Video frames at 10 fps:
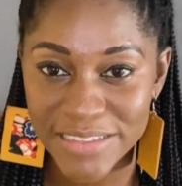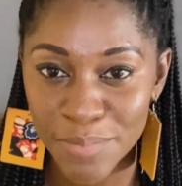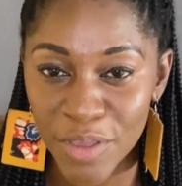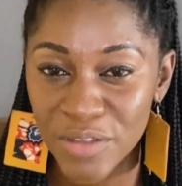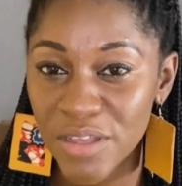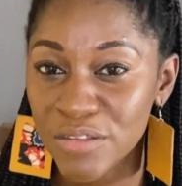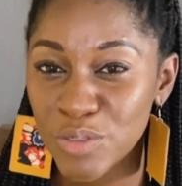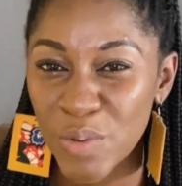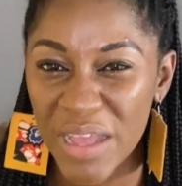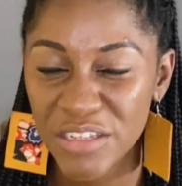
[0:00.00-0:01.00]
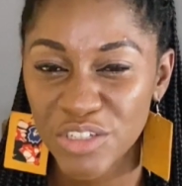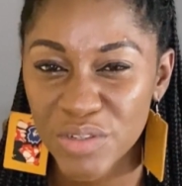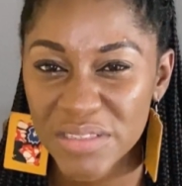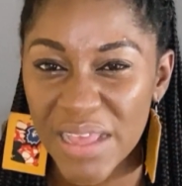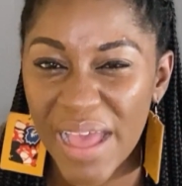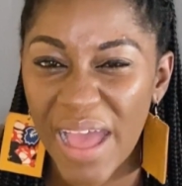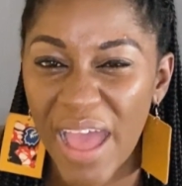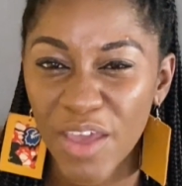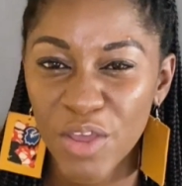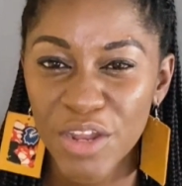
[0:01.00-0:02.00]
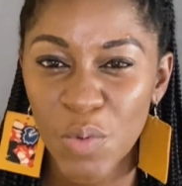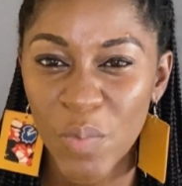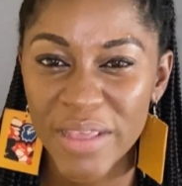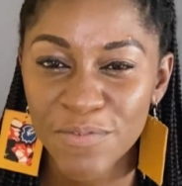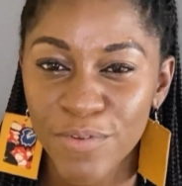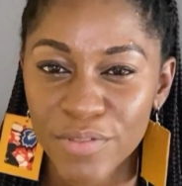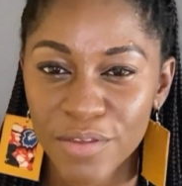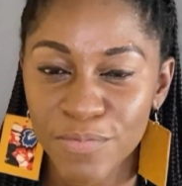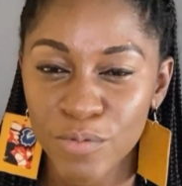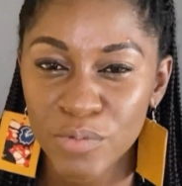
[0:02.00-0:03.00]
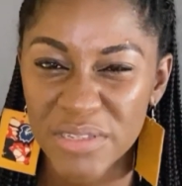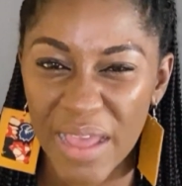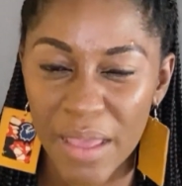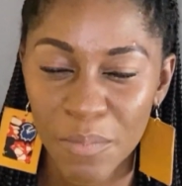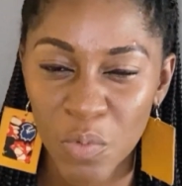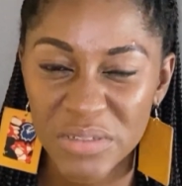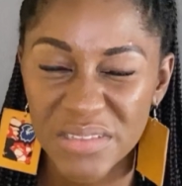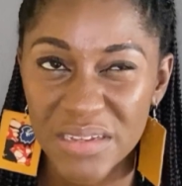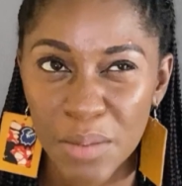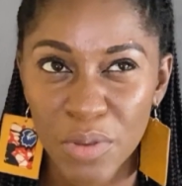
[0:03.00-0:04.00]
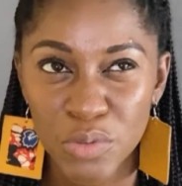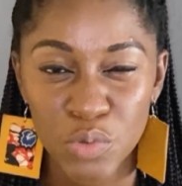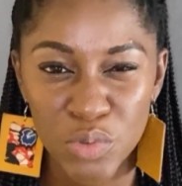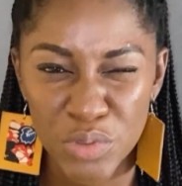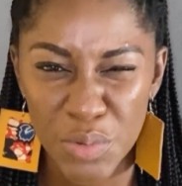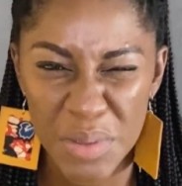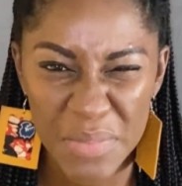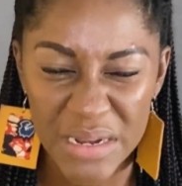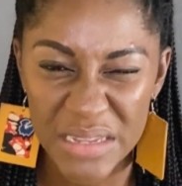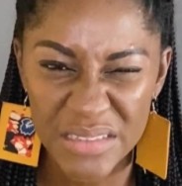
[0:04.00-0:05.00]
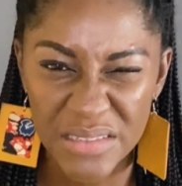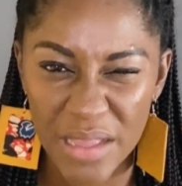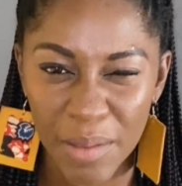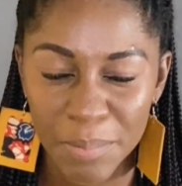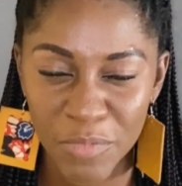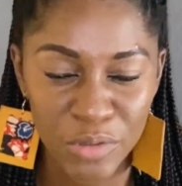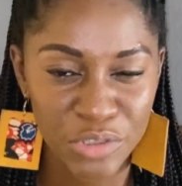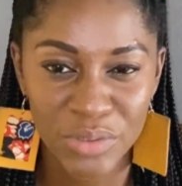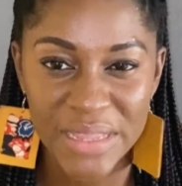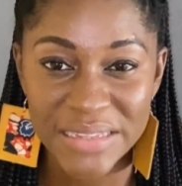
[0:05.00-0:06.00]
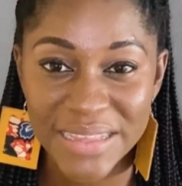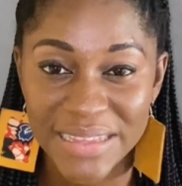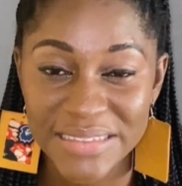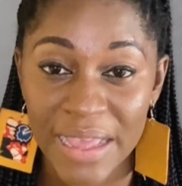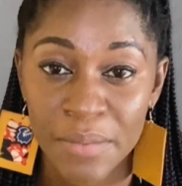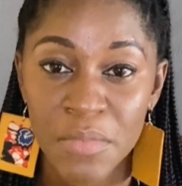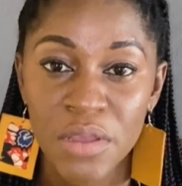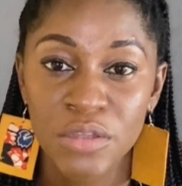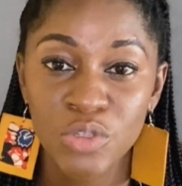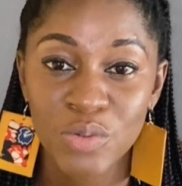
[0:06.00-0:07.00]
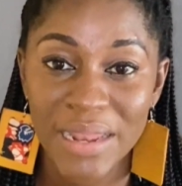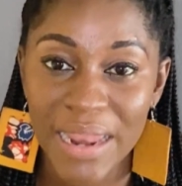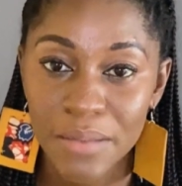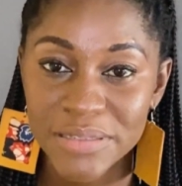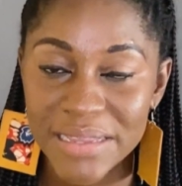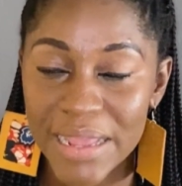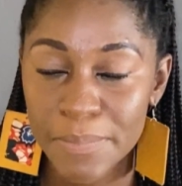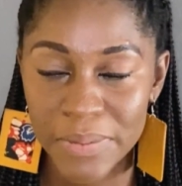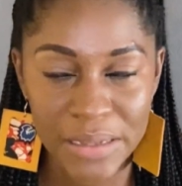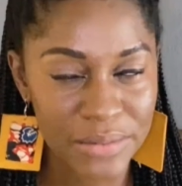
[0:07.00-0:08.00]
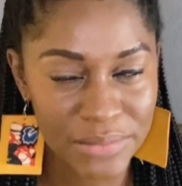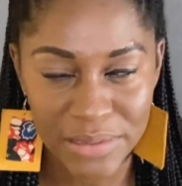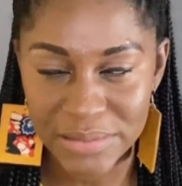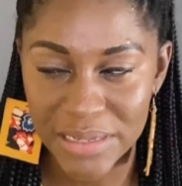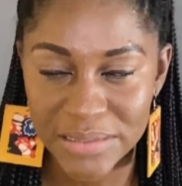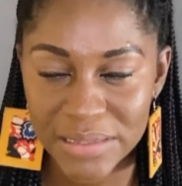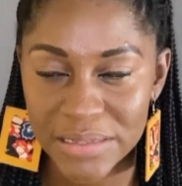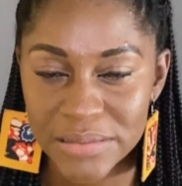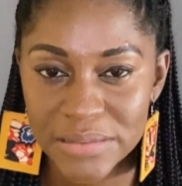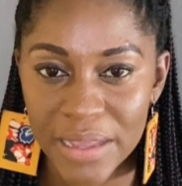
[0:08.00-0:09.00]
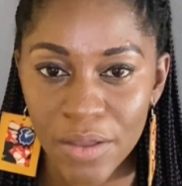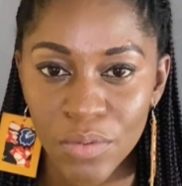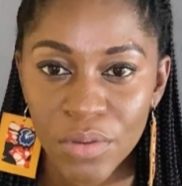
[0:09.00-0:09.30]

and because I was so anxious, I couldn't wait for the full time, which said about 2 to 3 minutes, I'm not sure the exact time, to elapse, and I placed the test kit down.